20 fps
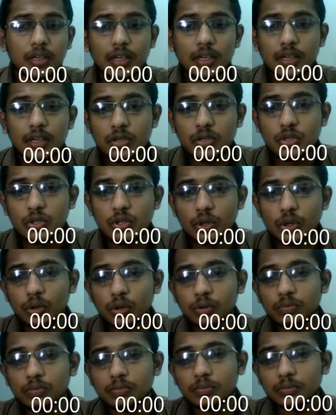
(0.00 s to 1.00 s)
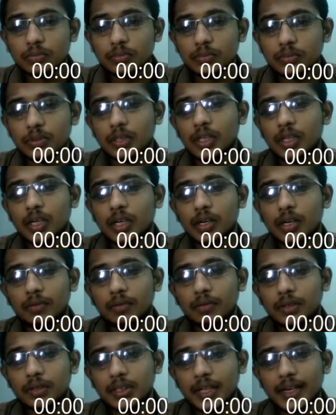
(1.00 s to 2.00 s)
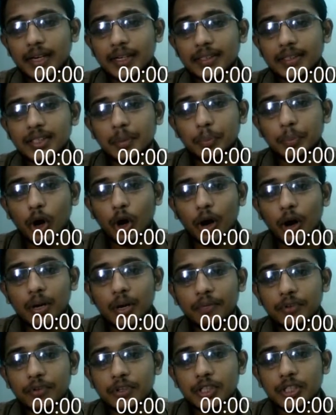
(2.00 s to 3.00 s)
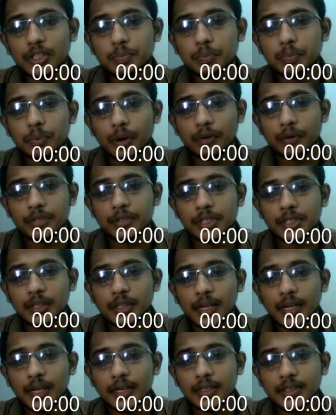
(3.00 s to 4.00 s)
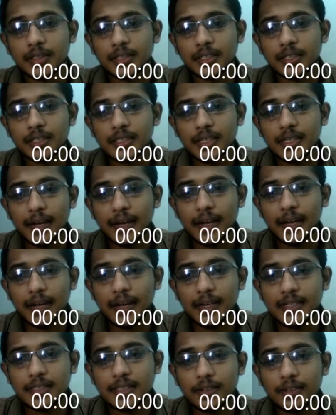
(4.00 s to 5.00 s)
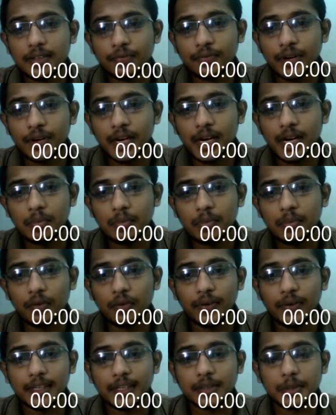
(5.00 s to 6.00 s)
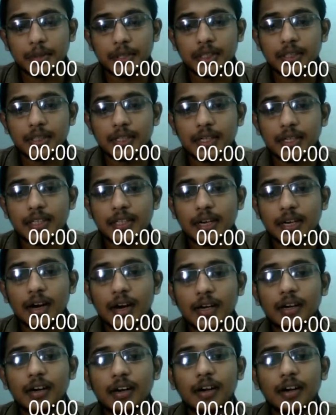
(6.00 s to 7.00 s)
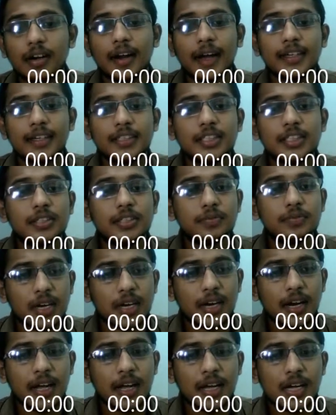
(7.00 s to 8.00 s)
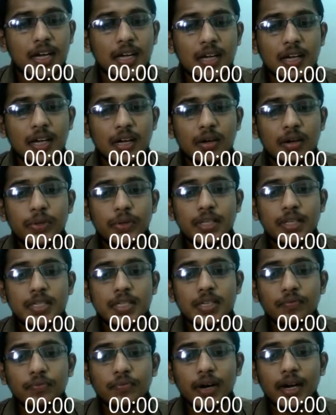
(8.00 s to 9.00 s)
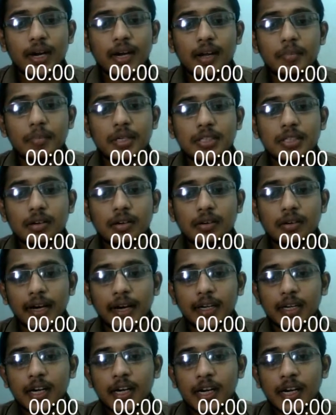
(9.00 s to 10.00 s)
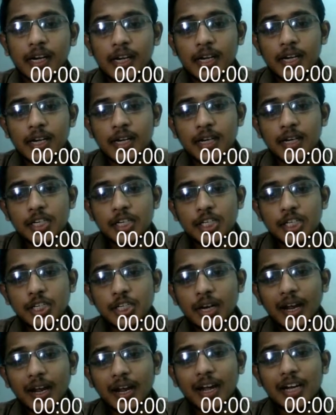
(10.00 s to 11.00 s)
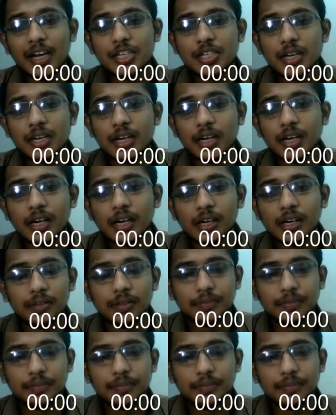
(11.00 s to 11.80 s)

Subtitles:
So that is the problem with this provision, that is, it is against the freedom of expression. That is article 19(1)(a), which is a fundamental right. Shreya Shinghal,